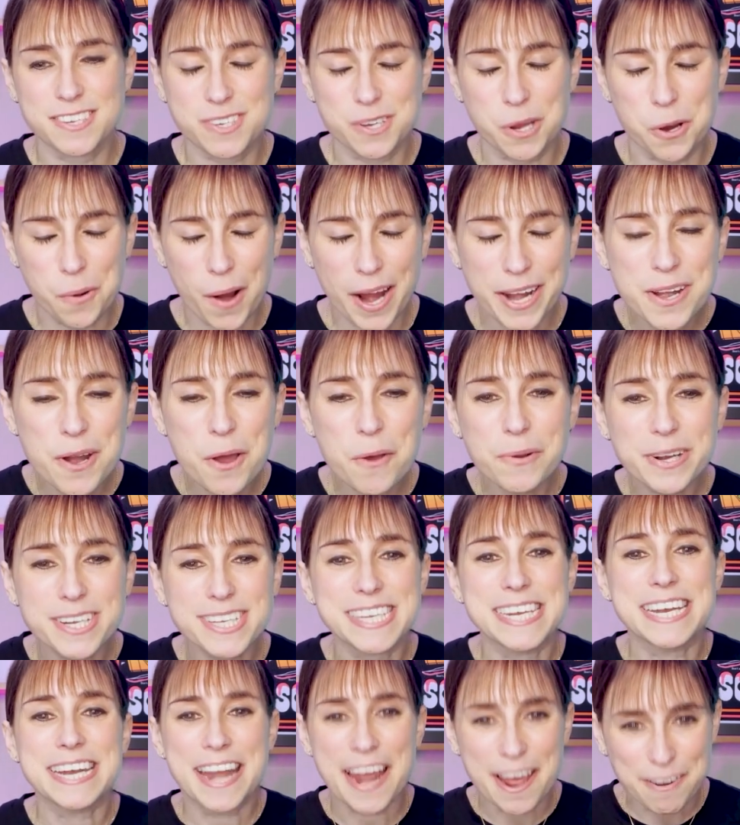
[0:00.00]
so i know
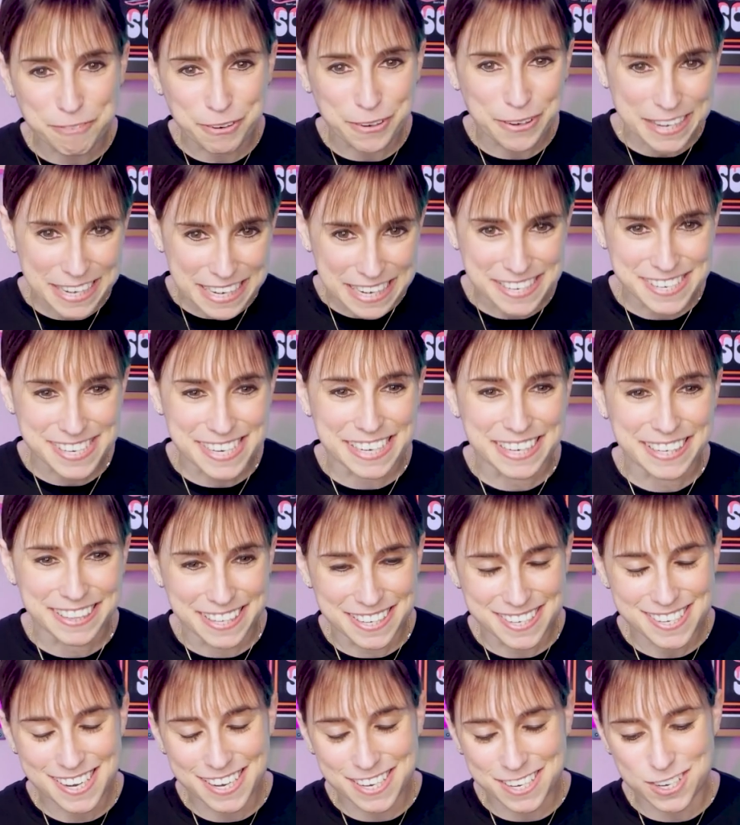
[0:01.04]
it's never easy in
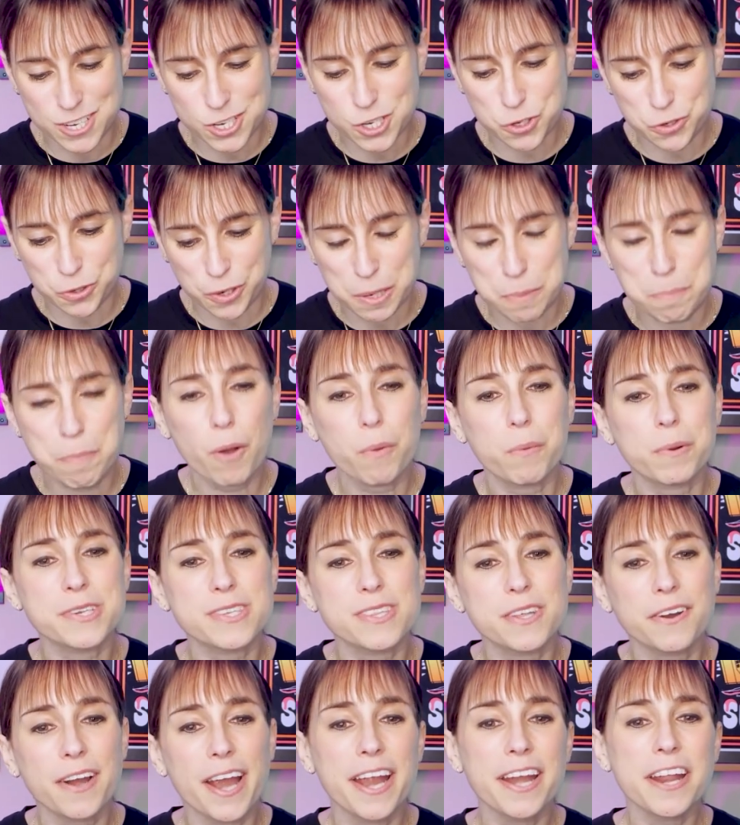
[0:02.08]
this industry but was
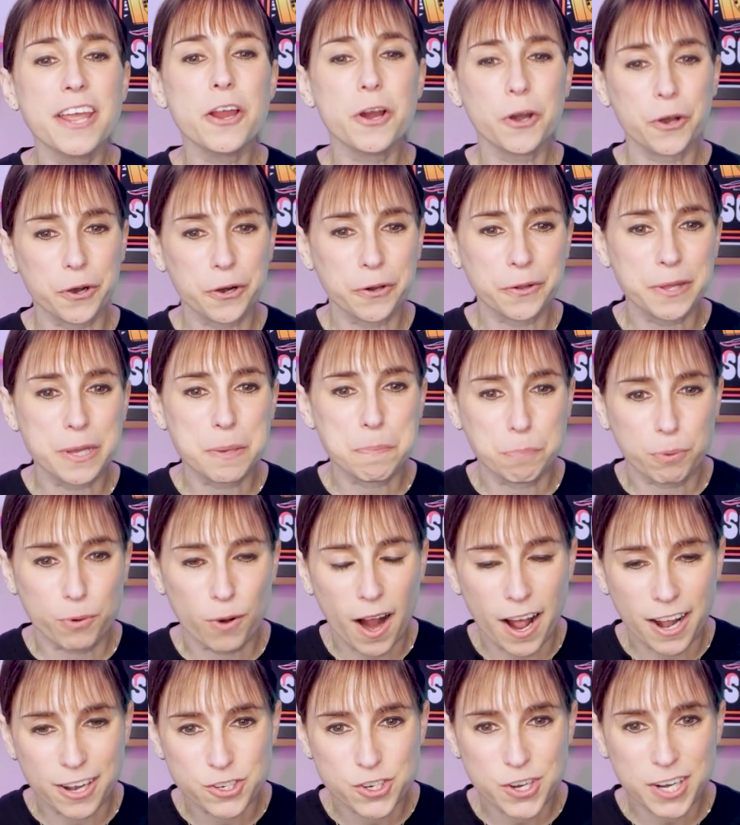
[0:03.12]
there any early
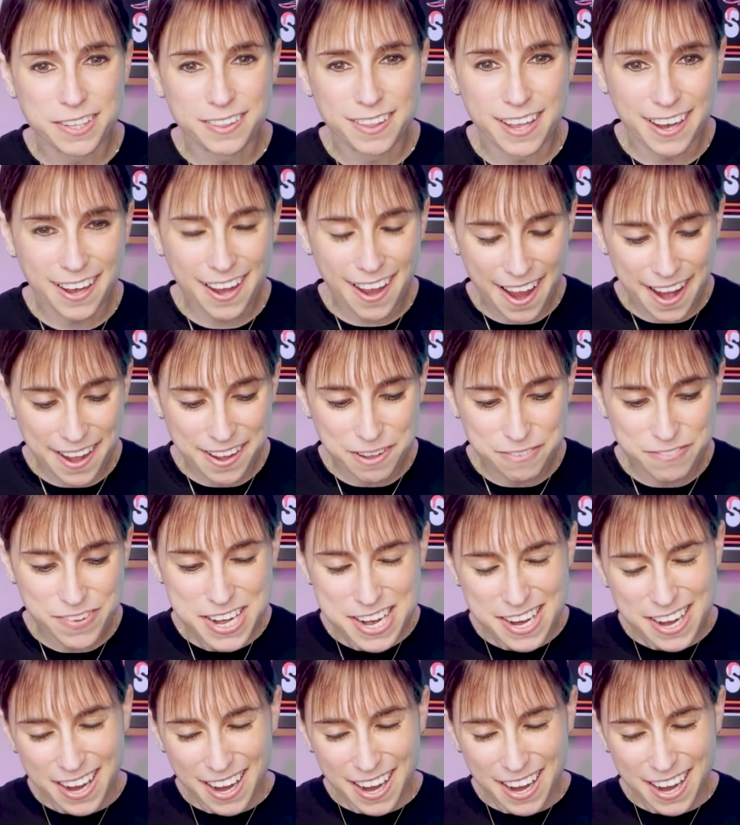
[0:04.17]
project that kind of